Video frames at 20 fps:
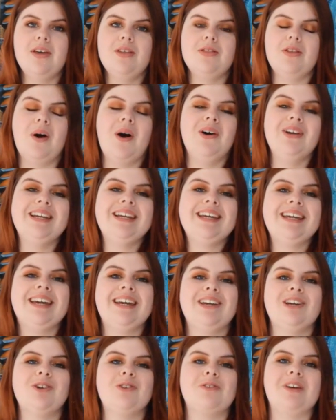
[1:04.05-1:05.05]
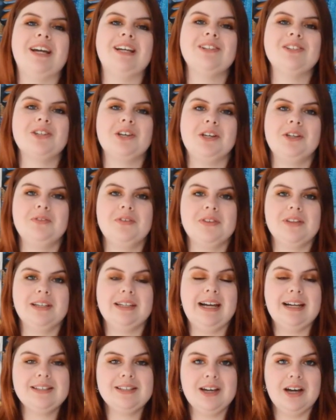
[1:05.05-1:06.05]
The Holly King reigns over the
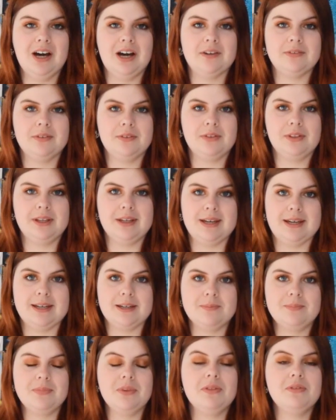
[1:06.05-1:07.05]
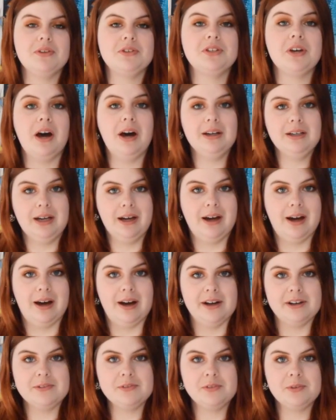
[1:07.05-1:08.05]
latter half of the year, the darker
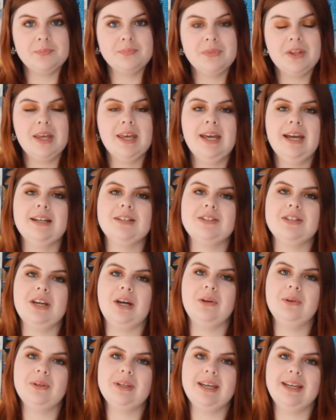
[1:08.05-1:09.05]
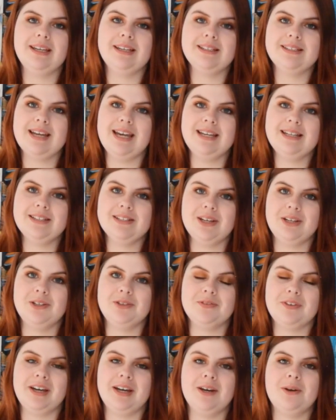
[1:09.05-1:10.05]
half, and the Oak King takes
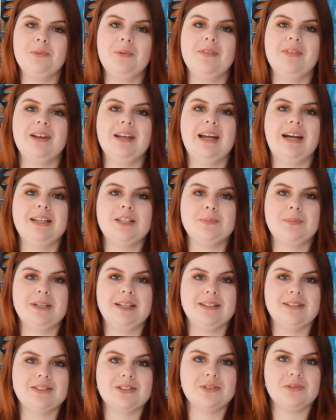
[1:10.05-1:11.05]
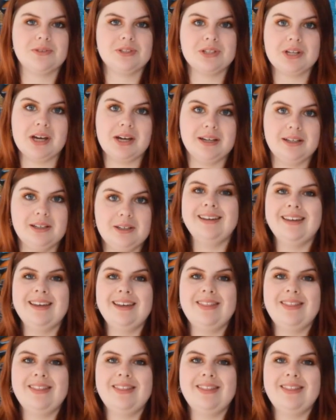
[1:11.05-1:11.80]
over when the light begins to return.